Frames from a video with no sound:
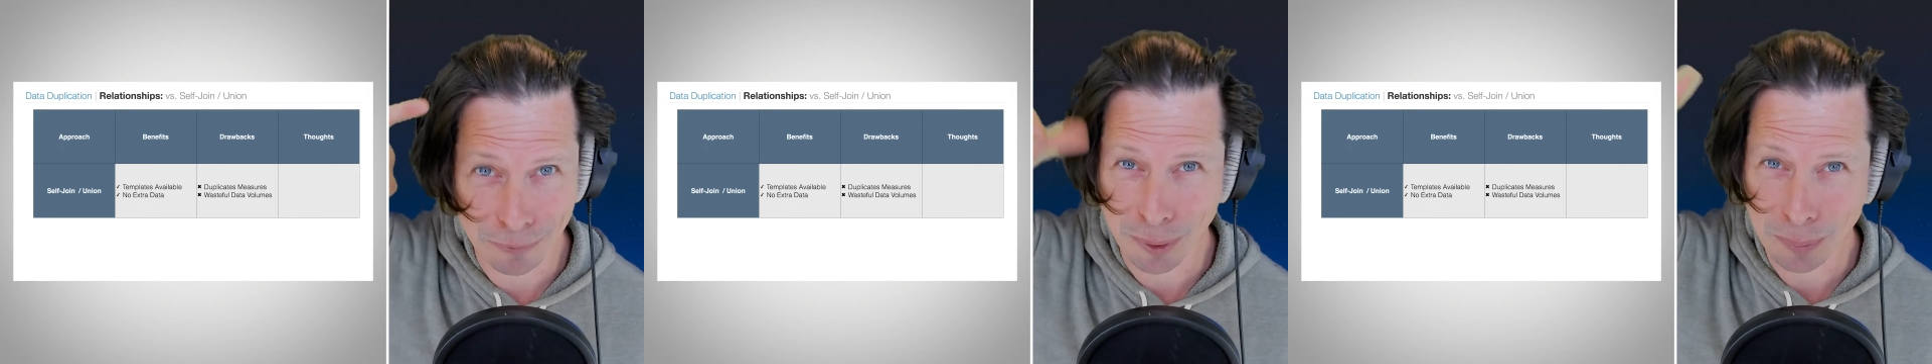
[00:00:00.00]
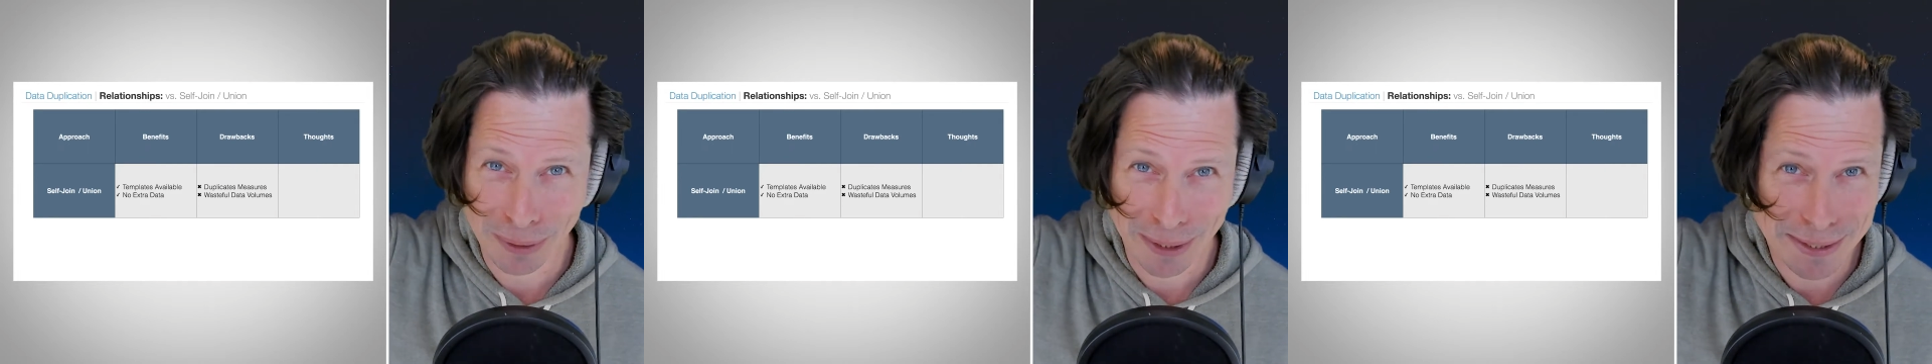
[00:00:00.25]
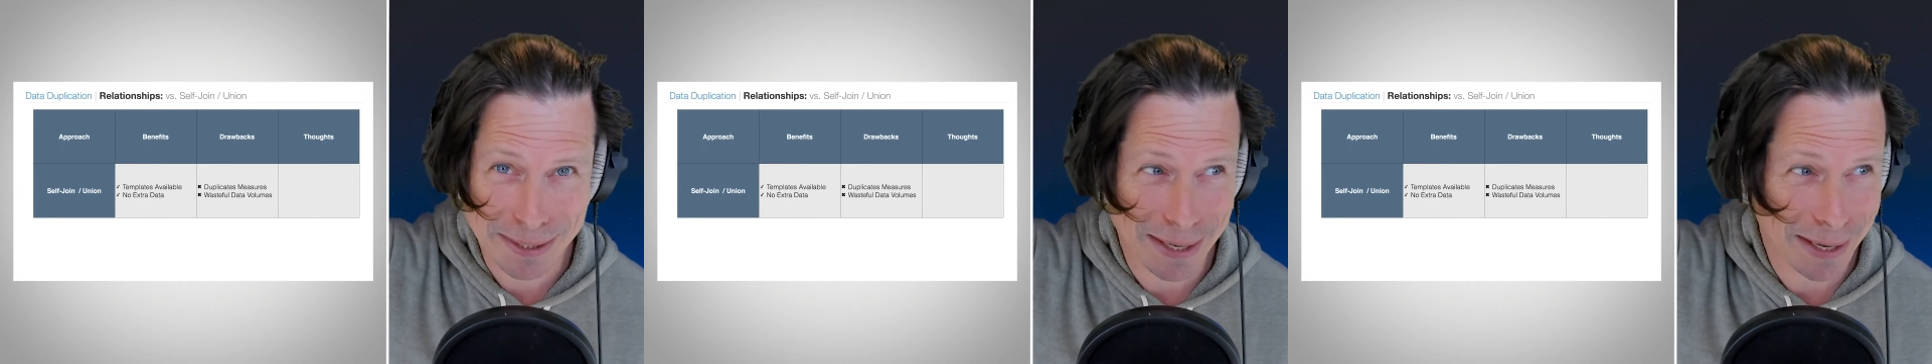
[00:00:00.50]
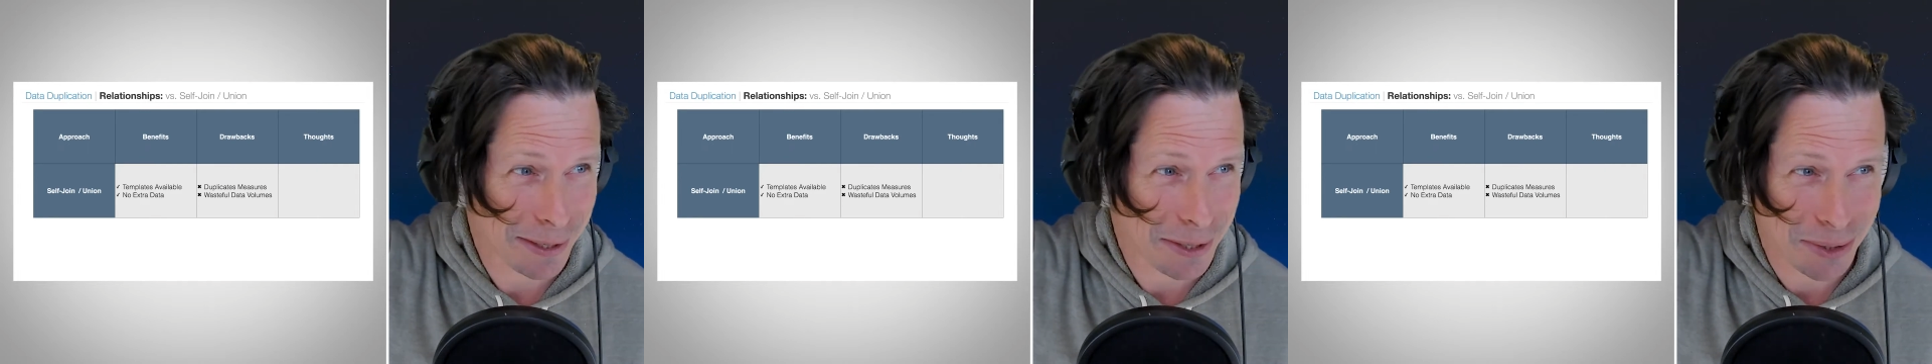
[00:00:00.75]
replace
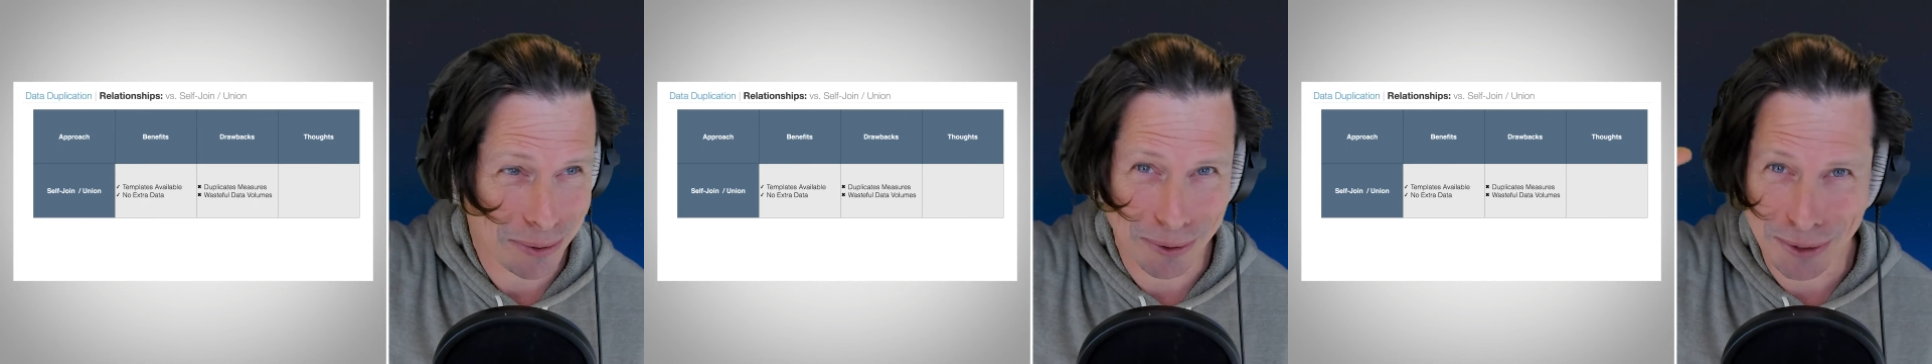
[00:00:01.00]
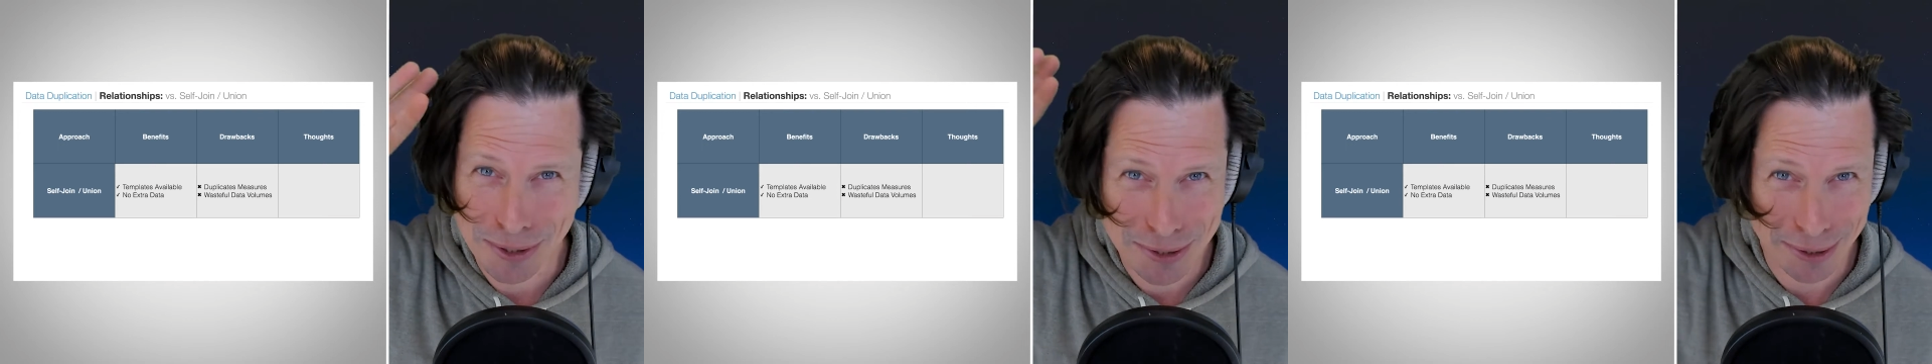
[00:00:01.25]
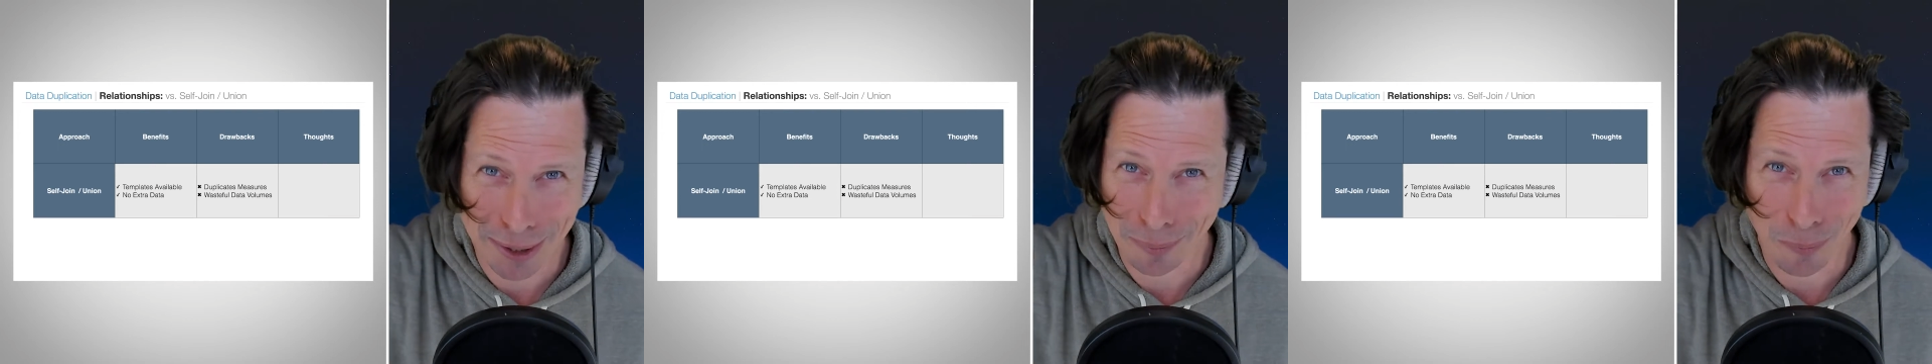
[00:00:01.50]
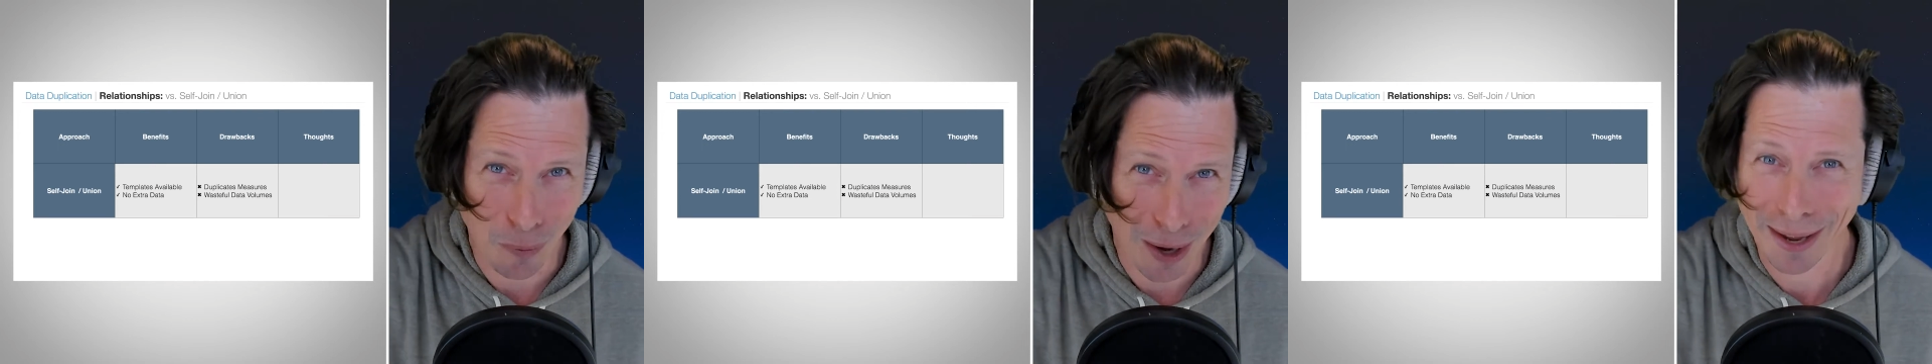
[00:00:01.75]
data source,
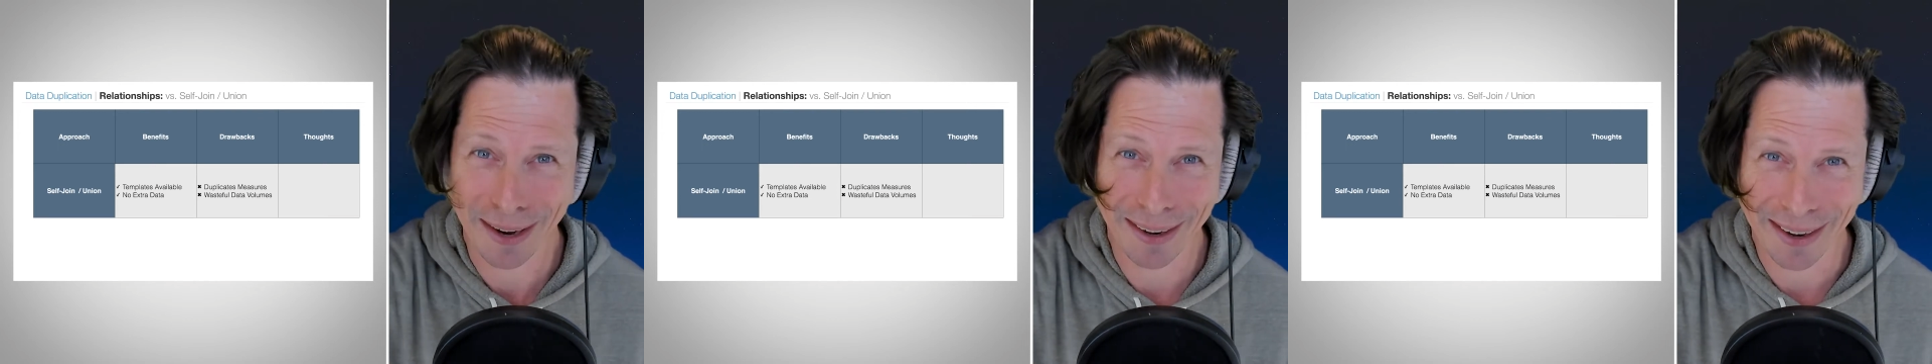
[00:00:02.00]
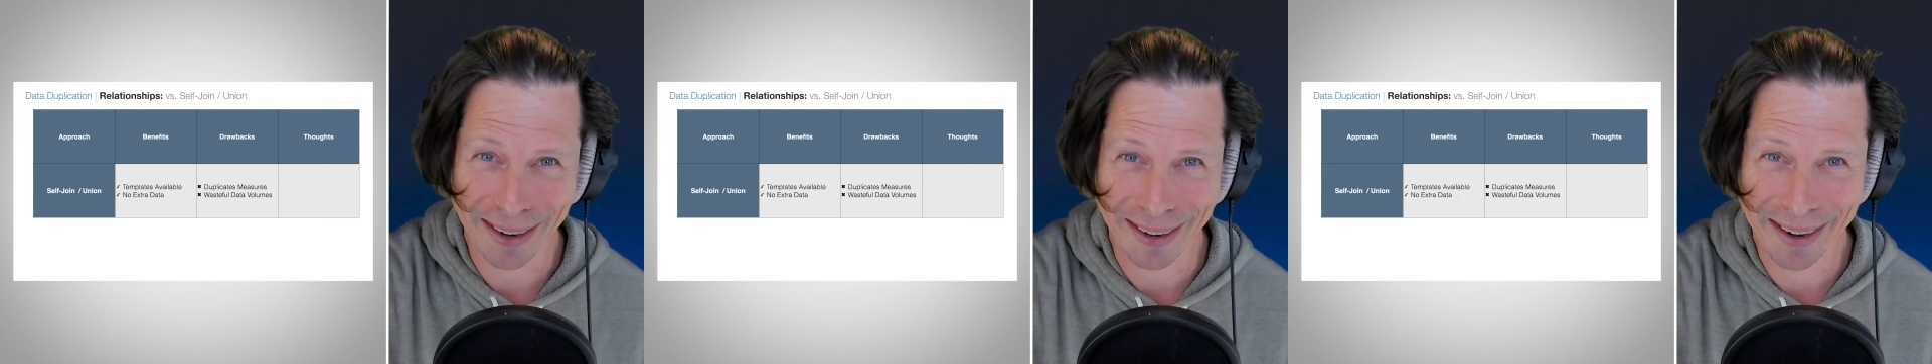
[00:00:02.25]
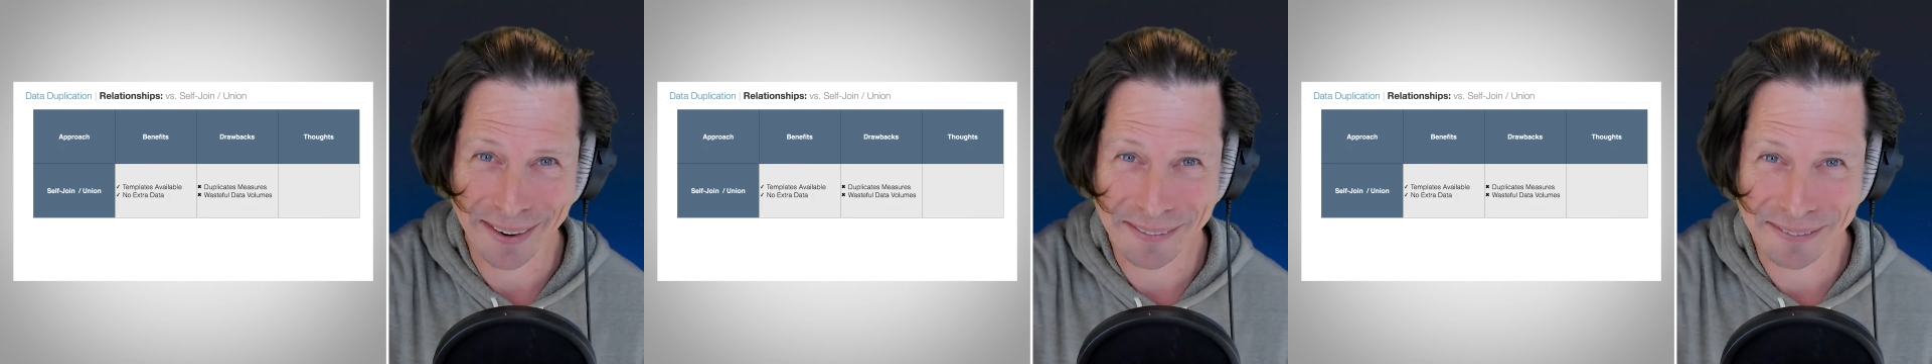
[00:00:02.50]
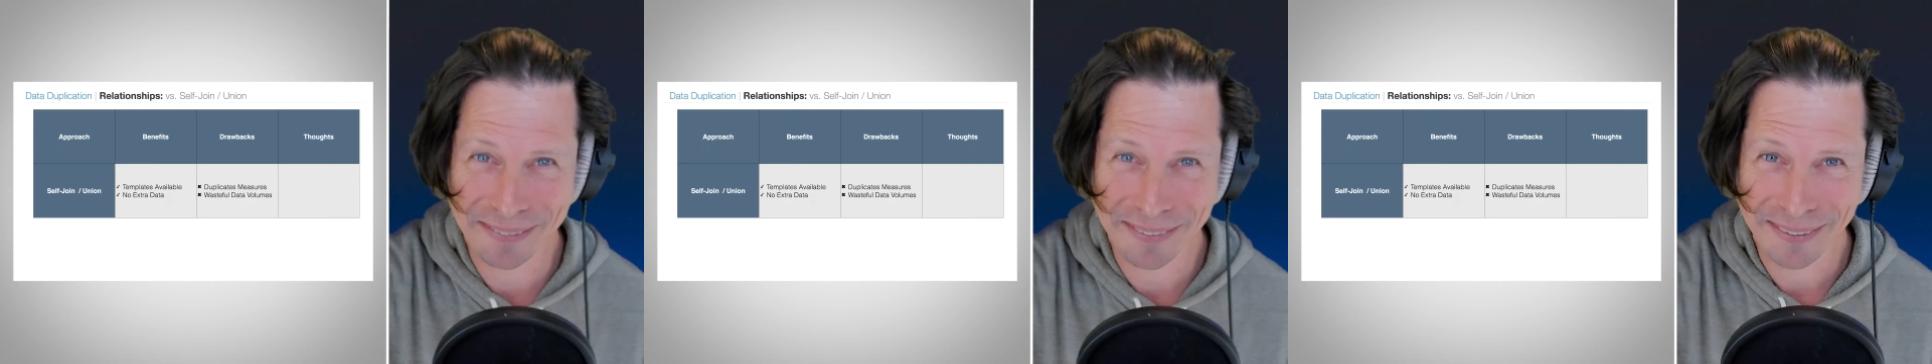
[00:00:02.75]
and voila, I have